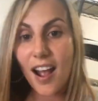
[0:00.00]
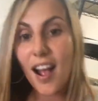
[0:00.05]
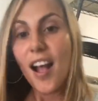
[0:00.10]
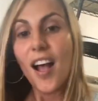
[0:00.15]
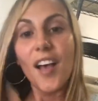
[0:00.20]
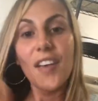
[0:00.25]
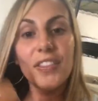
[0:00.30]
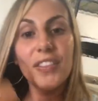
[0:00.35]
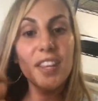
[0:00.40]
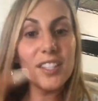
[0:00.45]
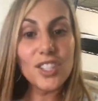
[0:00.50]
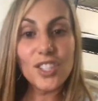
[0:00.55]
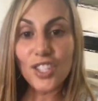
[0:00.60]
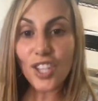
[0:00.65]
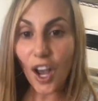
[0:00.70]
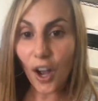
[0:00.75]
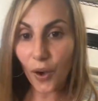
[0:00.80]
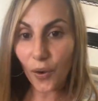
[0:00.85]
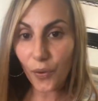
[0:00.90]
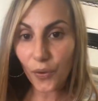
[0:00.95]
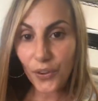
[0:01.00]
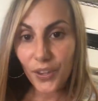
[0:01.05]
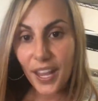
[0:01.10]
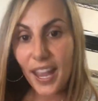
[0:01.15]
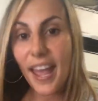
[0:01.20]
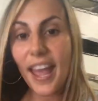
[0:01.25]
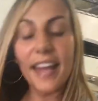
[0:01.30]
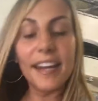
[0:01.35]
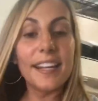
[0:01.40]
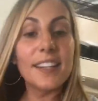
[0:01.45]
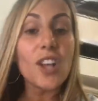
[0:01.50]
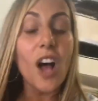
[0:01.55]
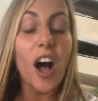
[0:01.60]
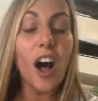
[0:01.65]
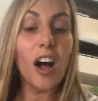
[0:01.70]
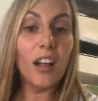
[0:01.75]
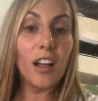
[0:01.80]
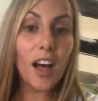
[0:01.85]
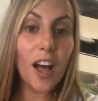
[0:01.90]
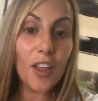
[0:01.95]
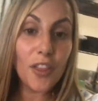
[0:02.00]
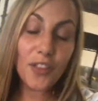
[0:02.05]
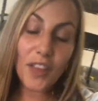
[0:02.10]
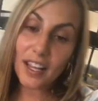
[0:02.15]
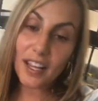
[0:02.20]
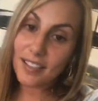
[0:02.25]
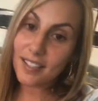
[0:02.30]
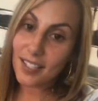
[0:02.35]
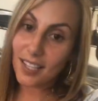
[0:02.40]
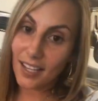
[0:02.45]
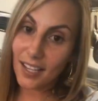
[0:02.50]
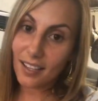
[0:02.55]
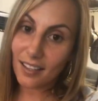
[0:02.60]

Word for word: the dough, and it's all authentic.